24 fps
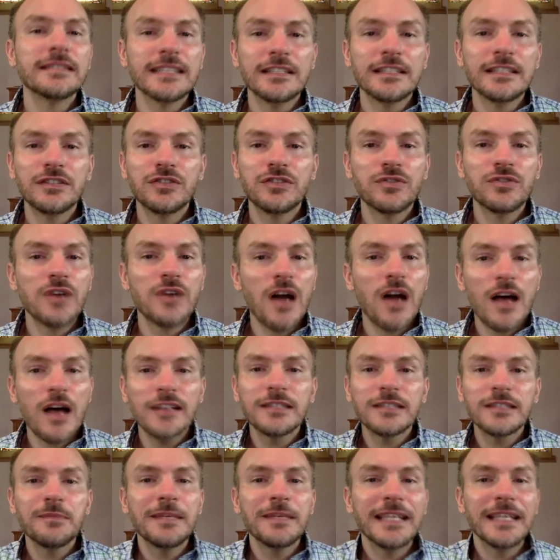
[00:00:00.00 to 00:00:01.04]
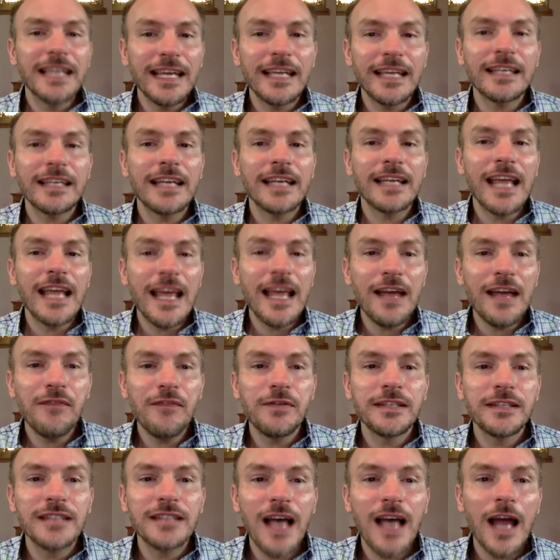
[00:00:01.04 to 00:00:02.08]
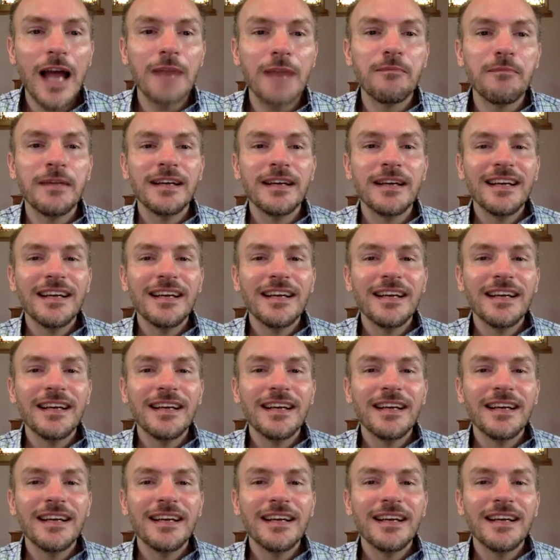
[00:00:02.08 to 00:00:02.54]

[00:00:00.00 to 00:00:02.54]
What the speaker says: It draws me in every time.